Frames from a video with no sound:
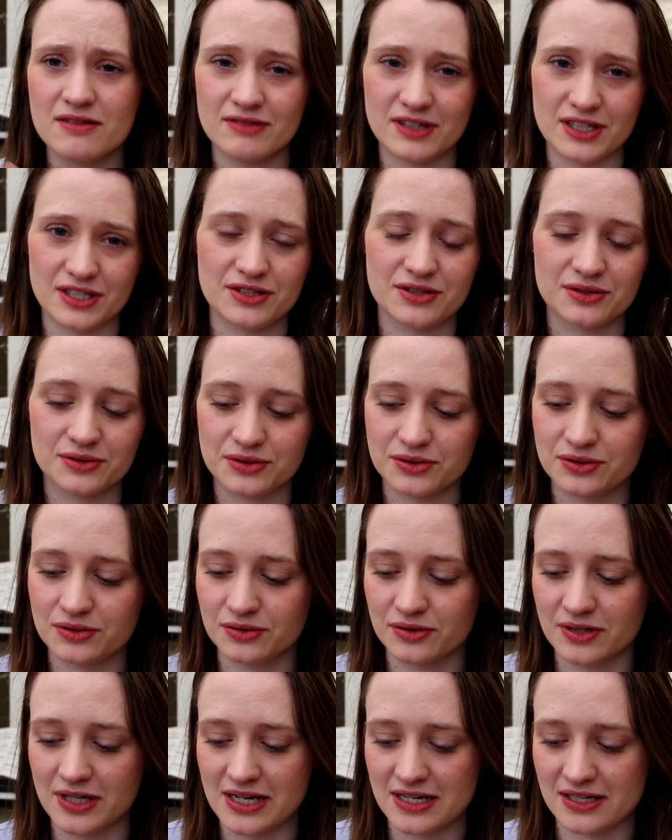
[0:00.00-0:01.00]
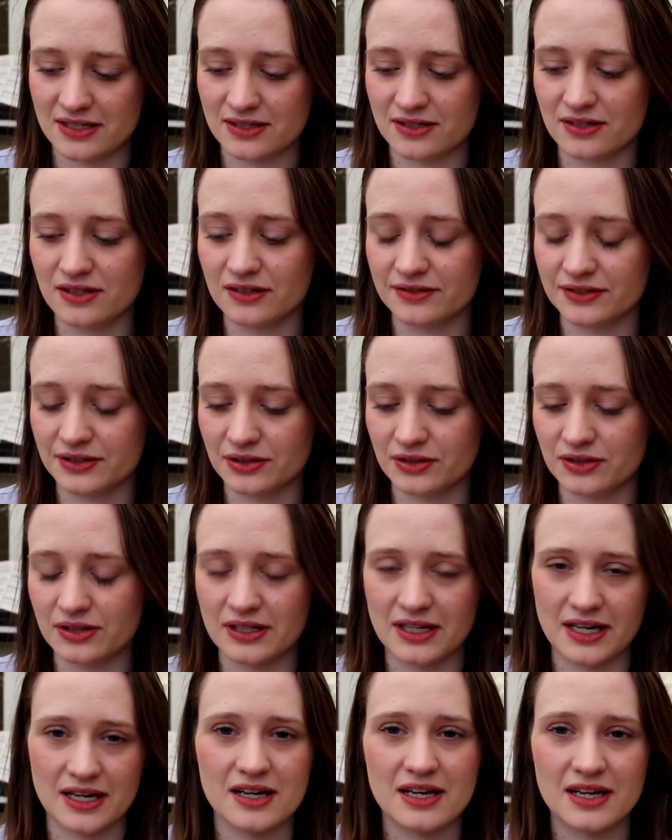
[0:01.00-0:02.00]
really short stories, novel,
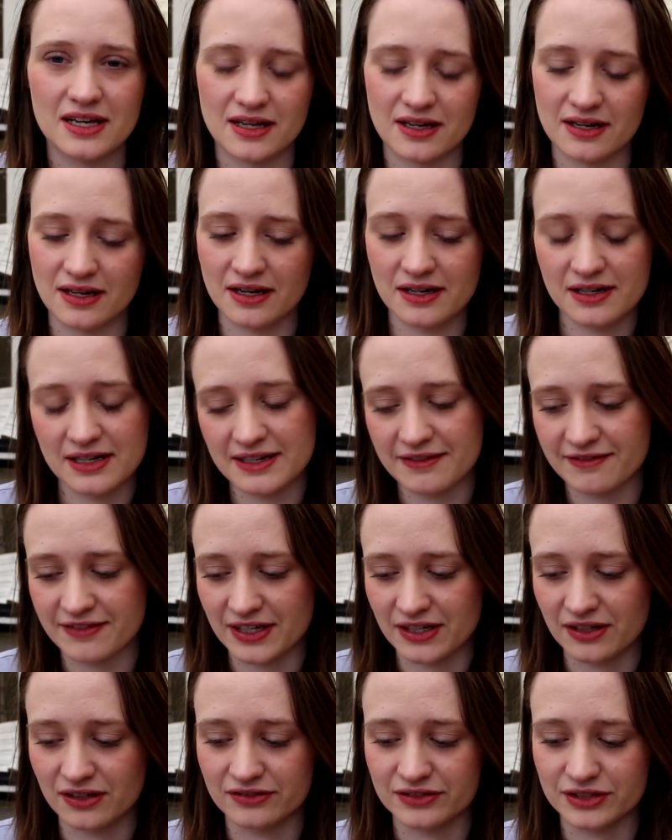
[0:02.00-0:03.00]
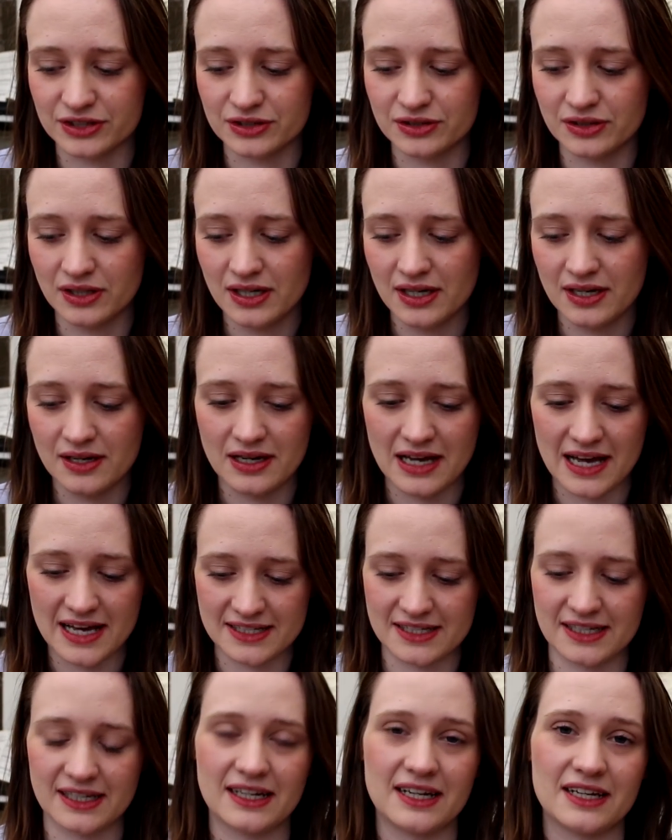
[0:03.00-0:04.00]
like lit fit novel,
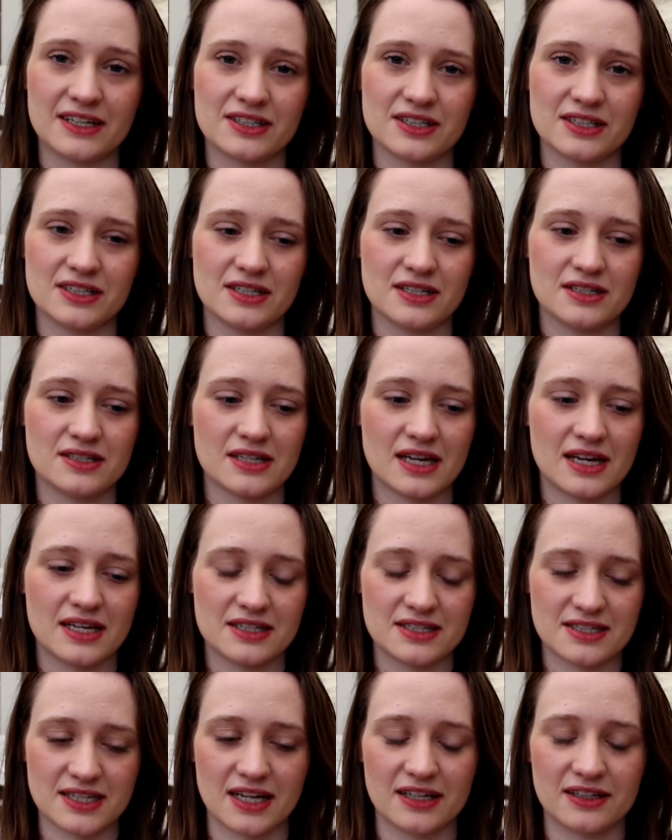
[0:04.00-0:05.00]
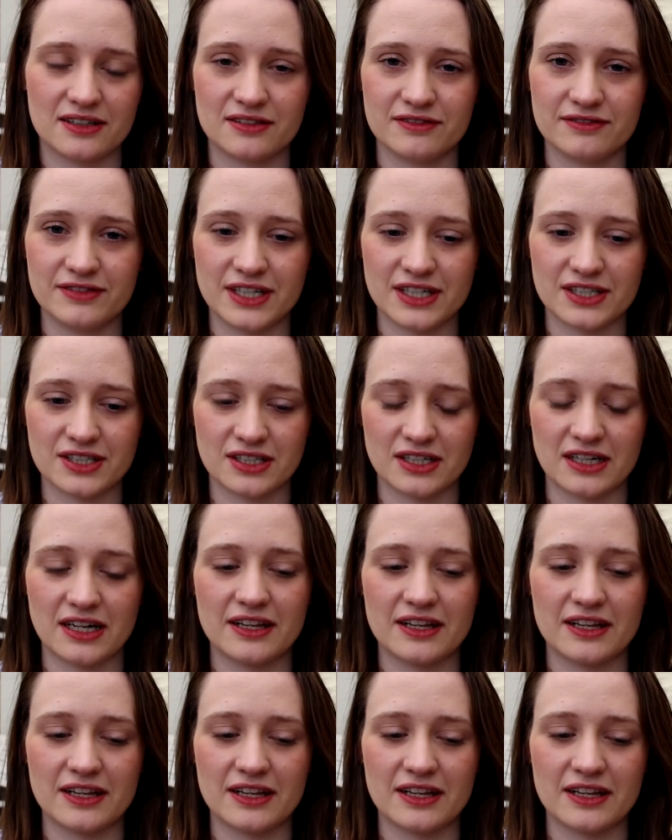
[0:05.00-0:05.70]
essay collections, and standard non-fiction.